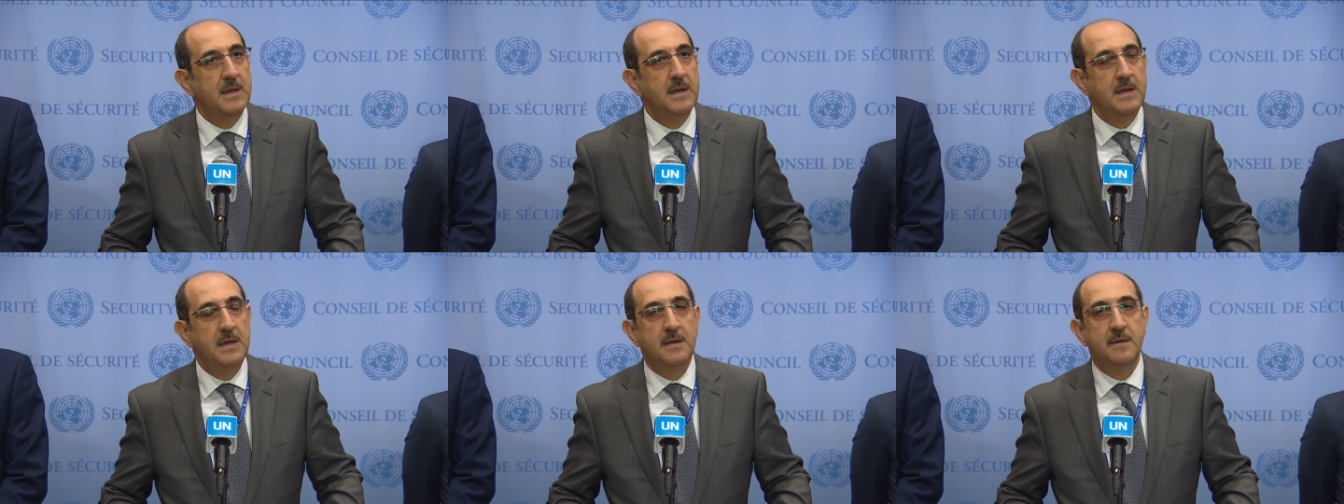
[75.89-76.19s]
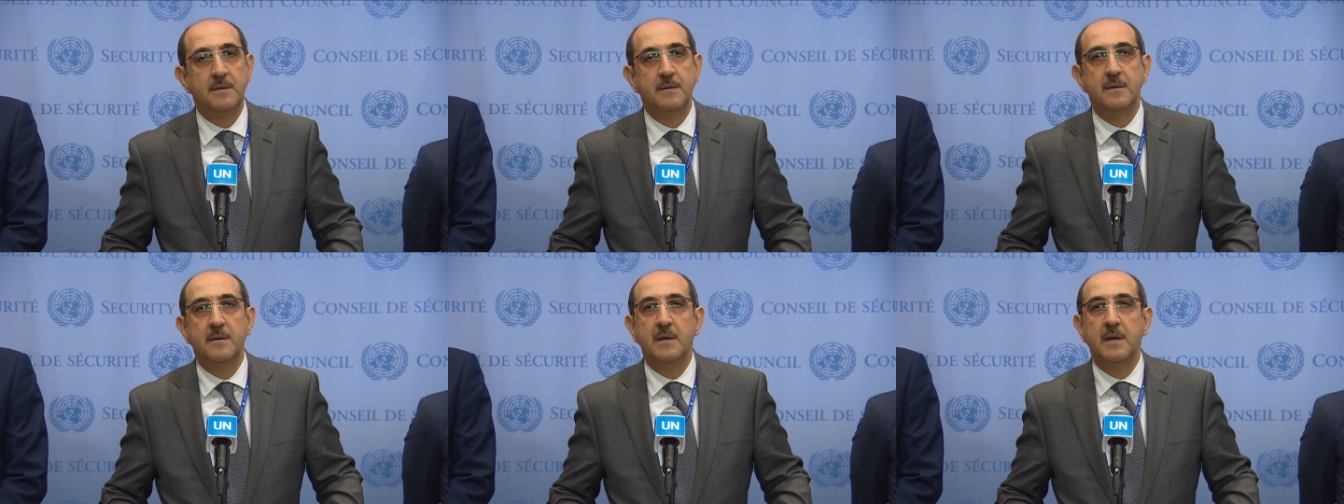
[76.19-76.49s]

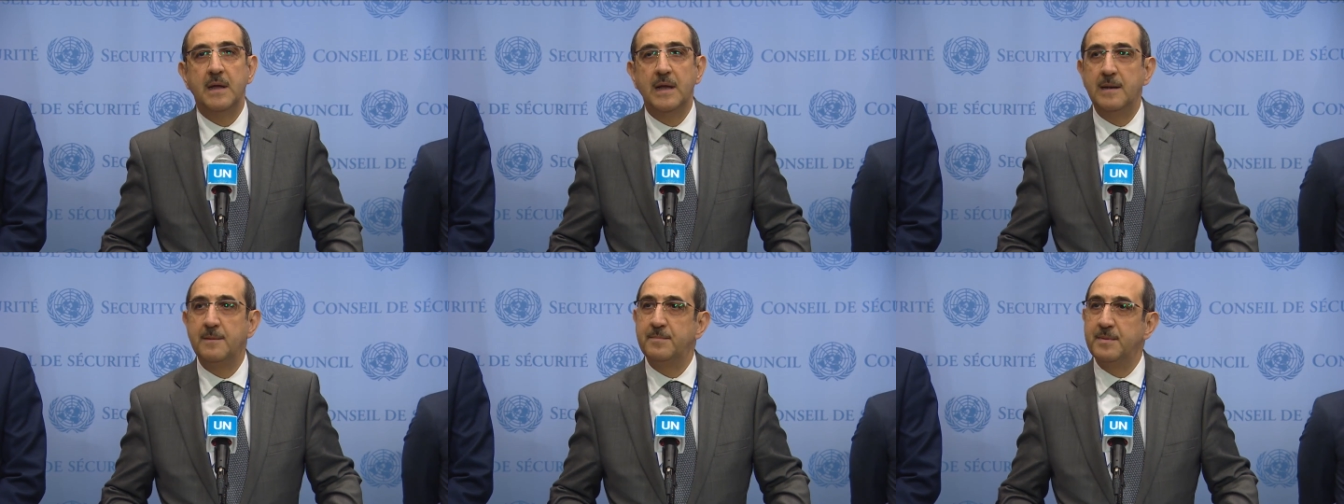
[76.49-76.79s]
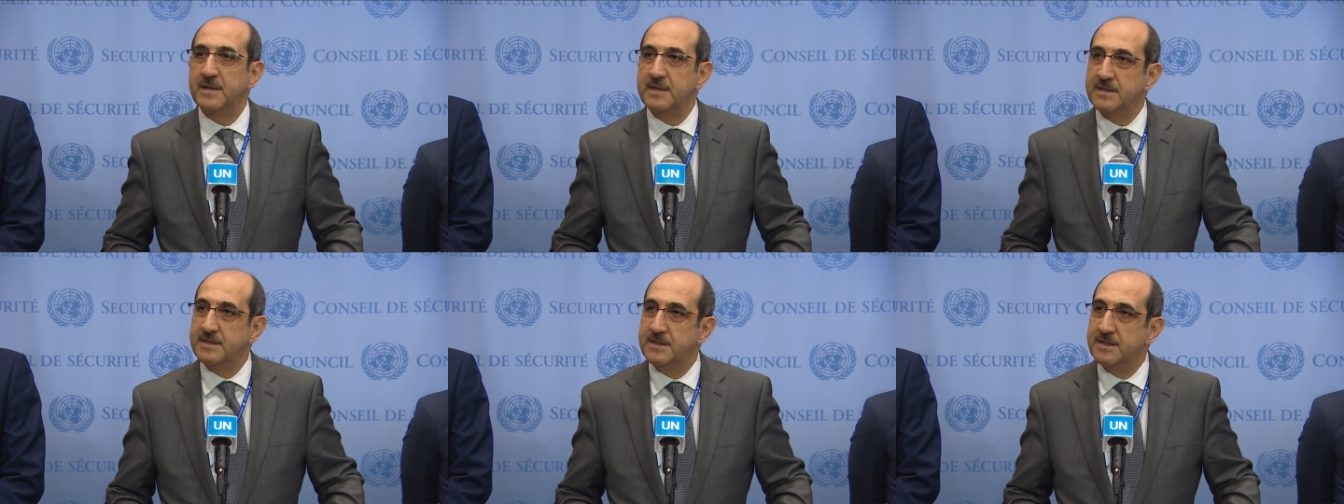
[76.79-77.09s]
in
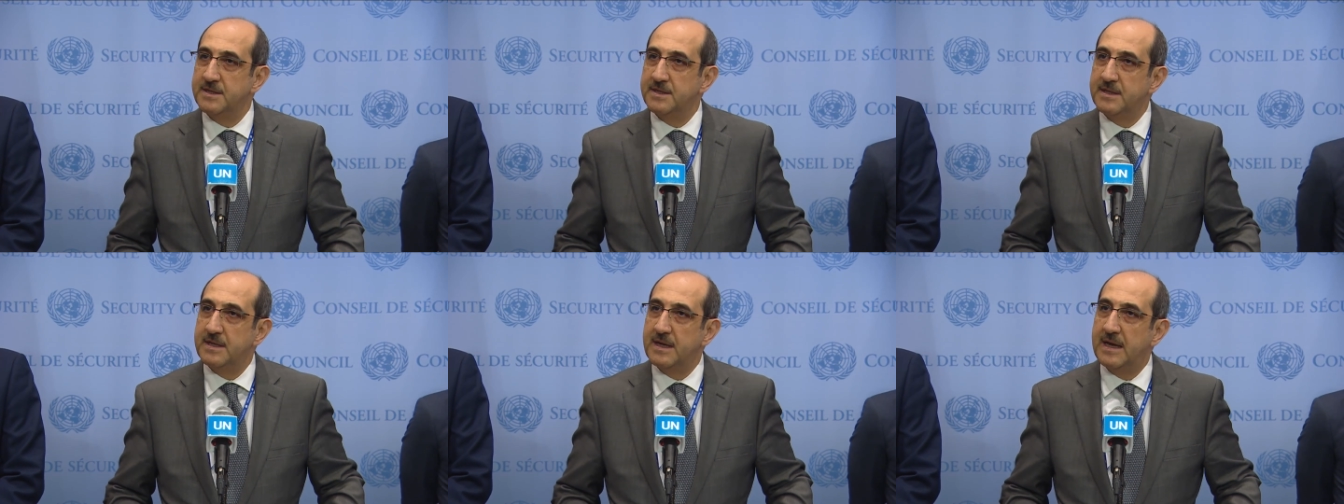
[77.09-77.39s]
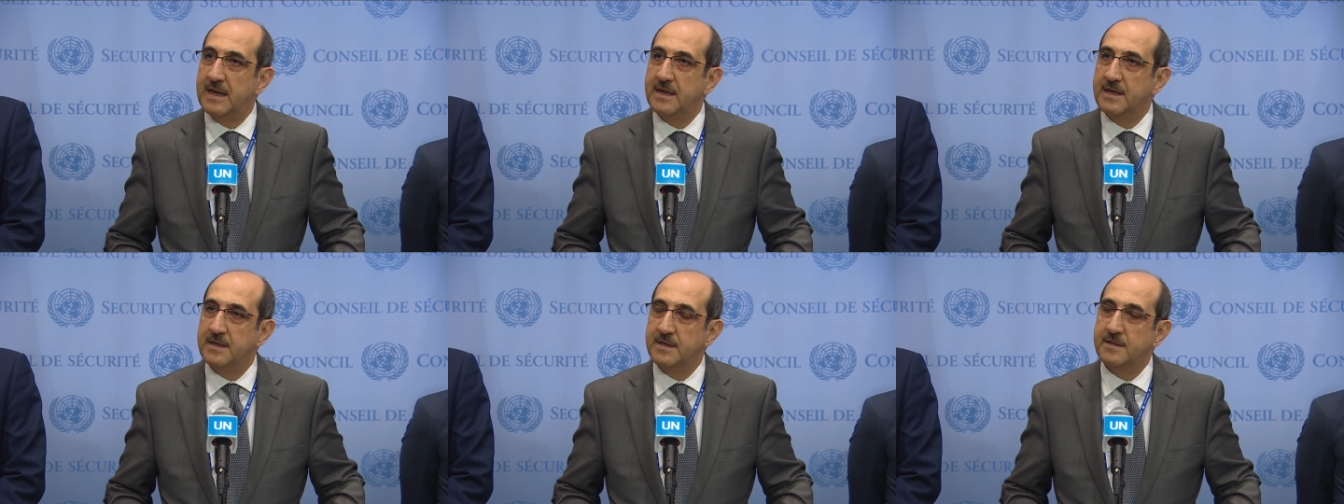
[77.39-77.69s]
helping
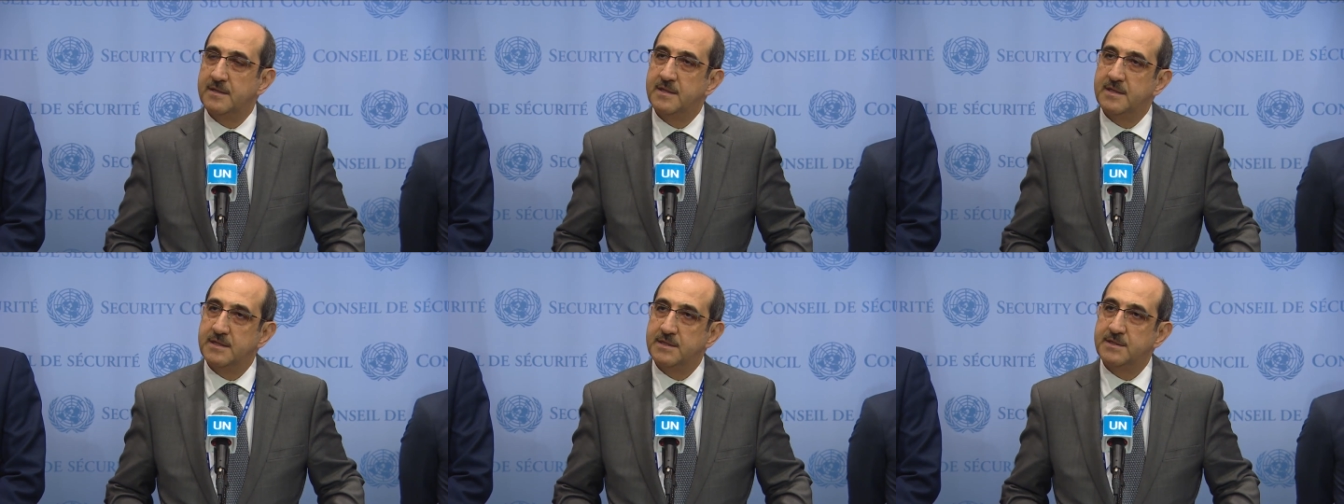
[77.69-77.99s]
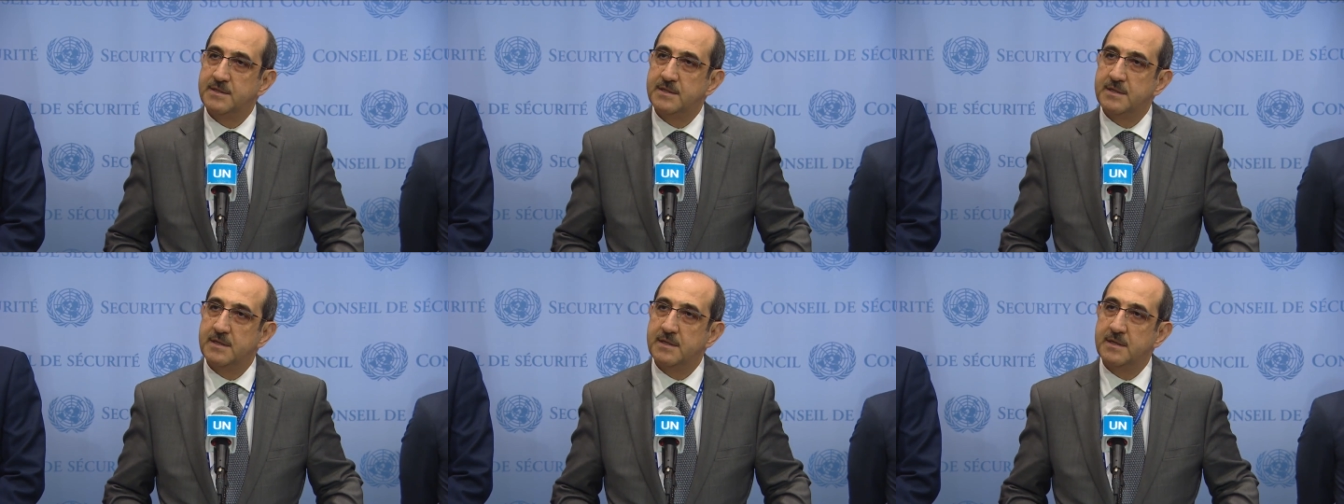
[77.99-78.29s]
Syria in
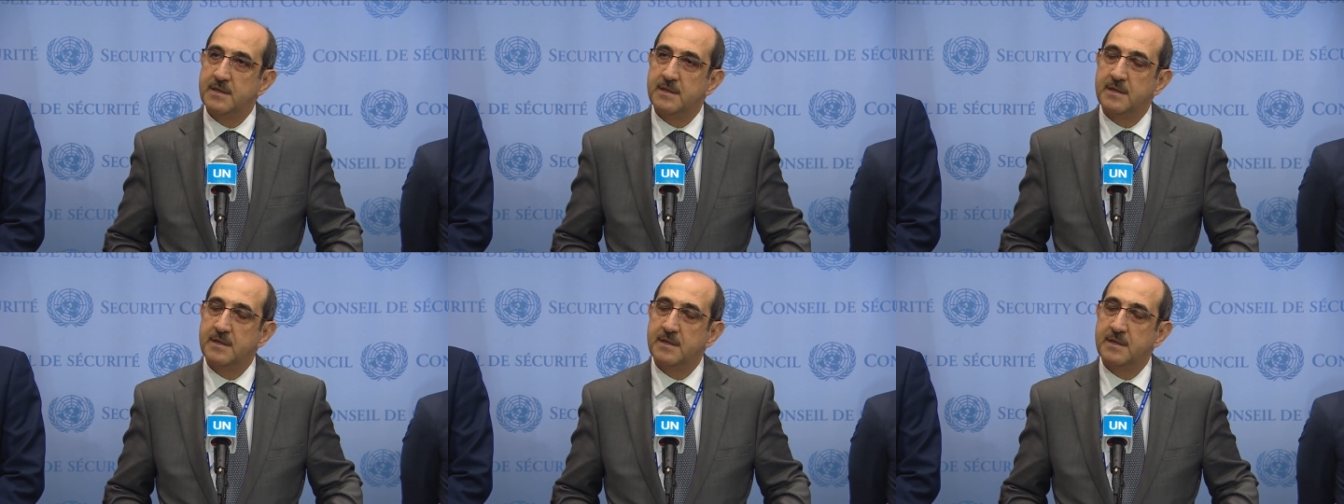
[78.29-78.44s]
this